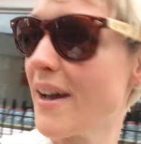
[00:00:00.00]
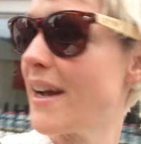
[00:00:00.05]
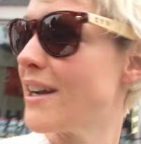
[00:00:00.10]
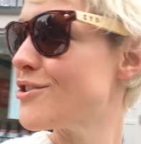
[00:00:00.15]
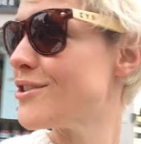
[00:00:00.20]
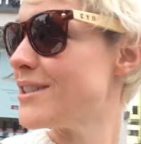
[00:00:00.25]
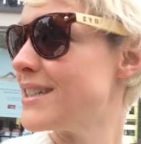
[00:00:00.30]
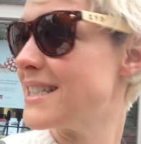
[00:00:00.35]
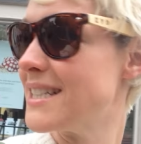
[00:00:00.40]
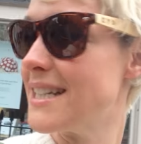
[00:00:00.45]

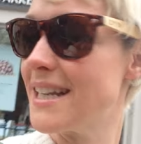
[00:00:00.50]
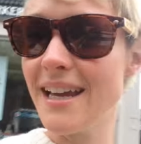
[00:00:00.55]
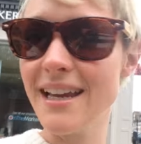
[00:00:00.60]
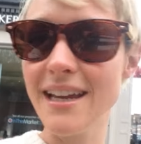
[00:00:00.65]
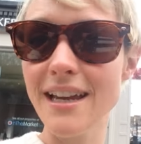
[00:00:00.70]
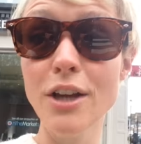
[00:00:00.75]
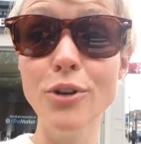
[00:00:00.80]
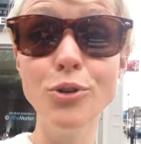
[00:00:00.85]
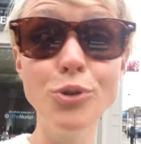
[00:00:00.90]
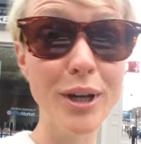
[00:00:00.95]
factory
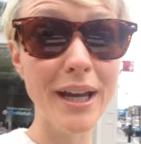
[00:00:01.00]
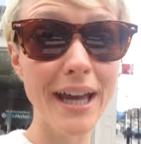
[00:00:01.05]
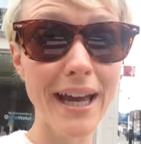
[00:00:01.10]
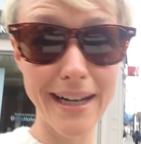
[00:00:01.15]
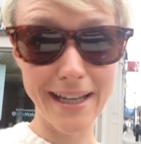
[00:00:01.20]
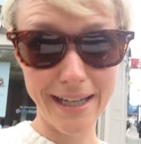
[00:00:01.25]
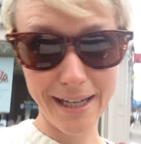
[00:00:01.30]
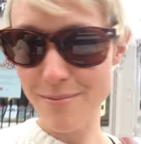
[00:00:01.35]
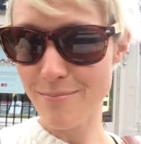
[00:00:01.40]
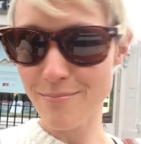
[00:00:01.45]
today, an
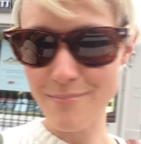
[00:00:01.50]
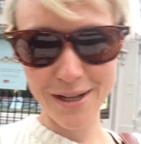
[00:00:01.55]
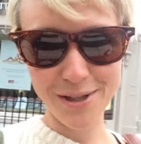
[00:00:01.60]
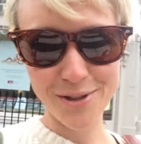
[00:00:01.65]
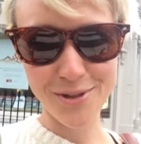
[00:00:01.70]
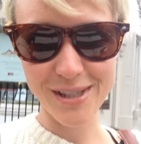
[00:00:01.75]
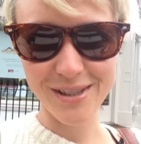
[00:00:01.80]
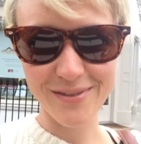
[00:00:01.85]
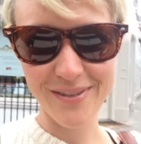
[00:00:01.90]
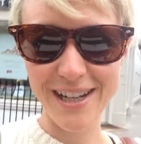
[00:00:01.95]
organic
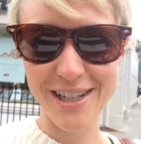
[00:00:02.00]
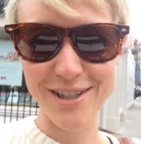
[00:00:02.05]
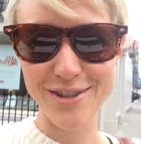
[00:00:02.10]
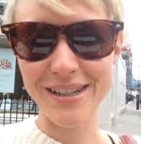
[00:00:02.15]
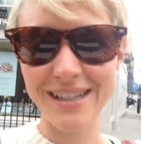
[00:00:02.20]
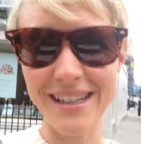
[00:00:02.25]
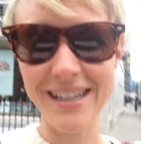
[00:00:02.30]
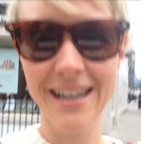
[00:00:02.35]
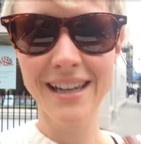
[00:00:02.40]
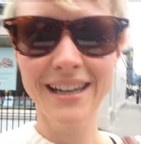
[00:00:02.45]
mattress
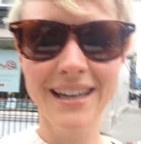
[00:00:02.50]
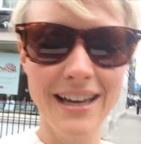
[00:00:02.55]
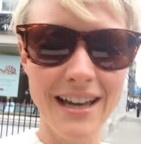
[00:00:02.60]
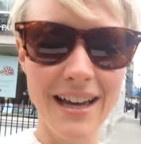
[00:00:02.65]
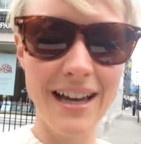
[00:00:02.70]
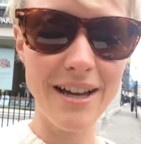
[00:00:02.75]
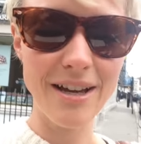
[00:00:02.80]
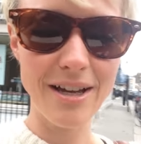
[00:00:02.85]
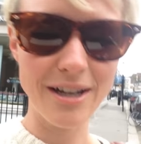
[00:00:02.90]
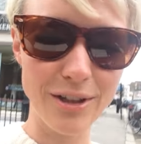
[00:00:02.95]
factory
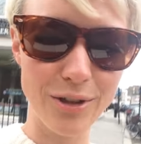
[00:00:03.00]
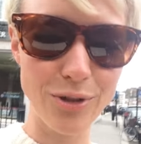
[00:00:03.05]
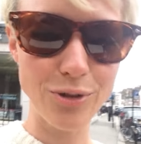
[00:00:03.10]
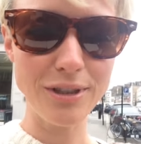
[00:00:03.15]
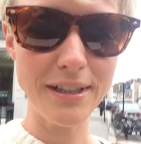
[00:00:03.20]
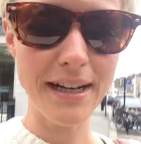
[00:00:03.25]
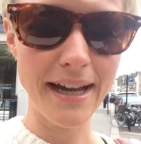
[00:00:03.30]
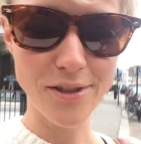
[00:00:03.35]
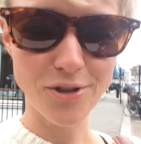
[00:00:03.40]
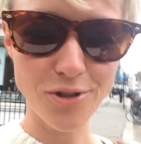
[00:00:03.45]

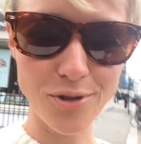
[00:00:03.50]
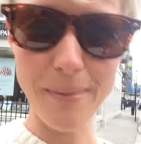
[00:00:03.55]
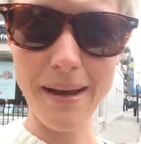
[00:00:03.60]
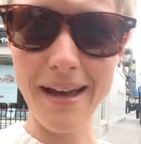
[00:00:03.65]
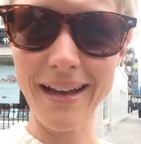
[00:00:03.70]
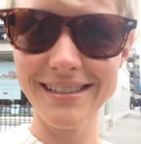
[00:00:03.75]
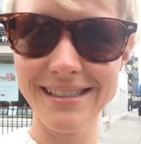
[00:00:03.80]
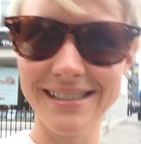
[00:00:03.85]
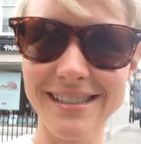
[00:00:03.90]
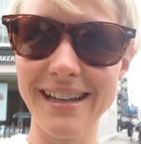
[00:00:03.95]
called Natural
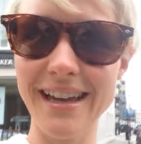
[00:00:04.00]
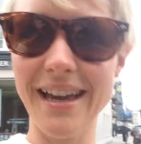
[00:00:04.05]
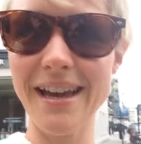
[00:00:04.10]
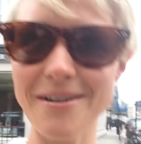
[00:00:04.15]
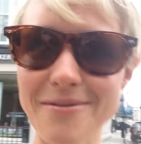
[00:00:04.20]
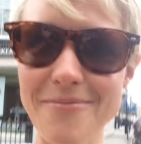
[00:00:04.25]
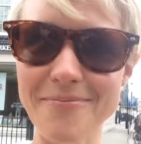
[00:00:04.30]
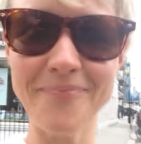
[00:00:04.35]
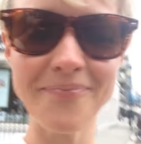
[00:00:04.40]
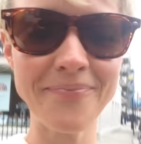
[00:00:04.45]
Mat.
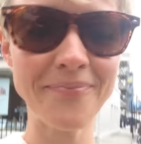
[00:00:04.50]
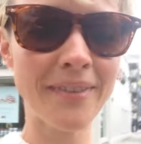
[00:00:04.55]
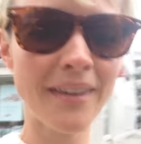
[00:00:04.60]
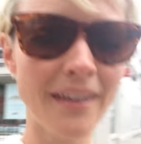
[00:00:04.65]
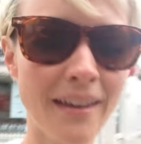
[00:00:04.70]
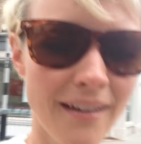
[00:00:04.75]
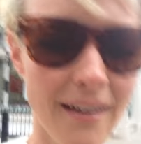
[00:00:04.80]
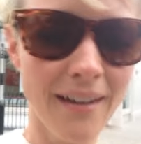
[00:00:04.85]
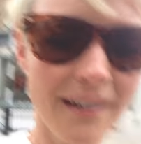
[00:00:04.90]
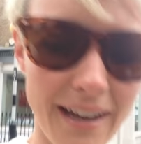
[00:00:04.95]
And
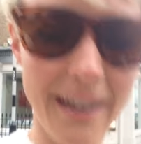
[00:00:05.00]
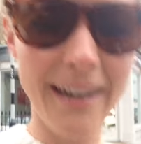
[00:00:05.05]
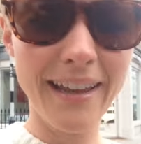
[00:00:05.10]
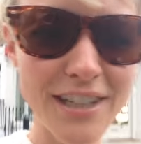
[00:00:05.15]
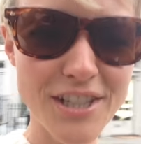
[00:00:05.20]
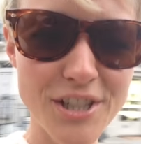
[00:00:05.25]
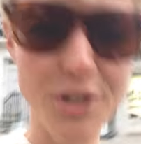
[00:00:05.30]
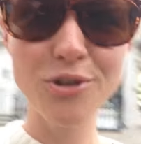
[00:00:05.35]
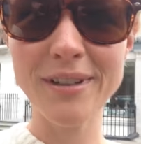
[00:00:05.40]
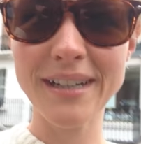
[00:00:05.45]
I
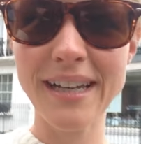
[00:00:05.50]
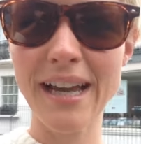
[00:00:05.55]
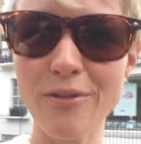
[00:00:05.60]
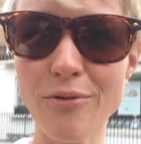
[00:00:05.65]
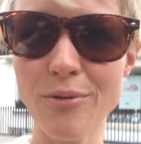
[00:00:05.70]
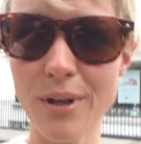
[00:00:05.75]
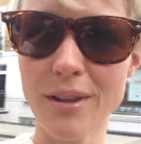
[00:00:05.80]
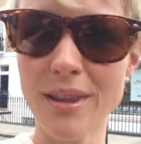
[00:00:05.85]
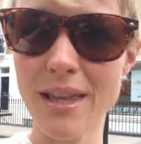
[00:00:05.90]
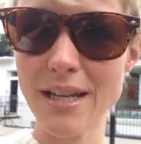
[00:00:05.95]
actually already
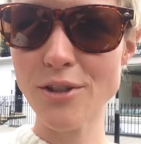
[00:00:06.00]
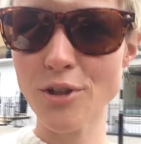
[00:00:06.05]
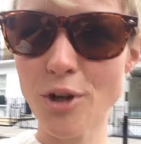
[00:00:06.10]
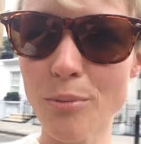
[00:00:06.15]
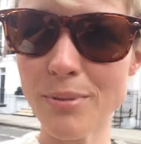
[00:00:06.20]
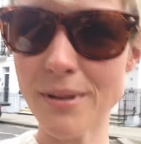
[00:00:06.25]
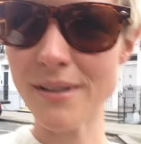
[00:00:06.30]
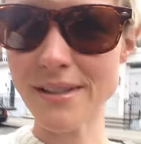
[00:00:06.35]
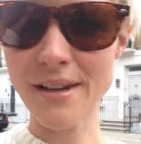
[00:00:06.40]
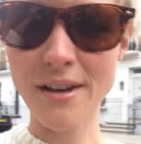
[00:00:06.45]
have one of their
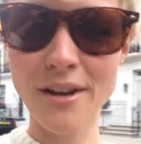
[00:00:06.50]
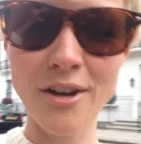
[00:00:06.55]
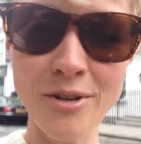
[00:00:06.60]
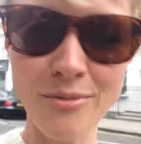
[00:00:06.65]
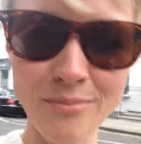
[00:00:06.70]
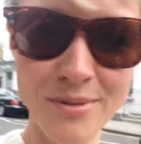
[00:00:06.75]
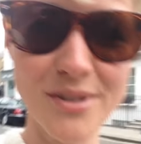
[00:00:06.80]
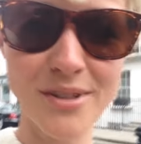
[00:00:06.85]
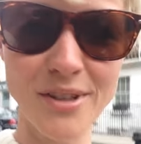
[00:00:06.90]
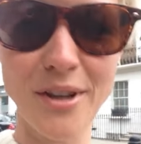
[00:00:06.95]
toppers at
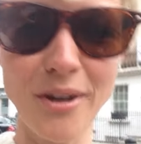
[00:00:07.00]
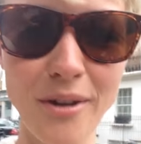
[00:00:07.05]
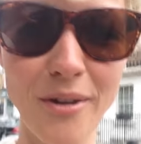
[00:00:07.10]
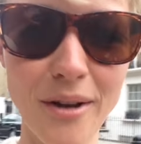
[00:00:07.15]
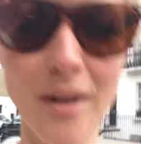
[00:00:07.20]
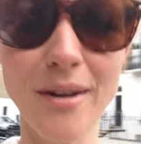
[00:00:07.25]
home, so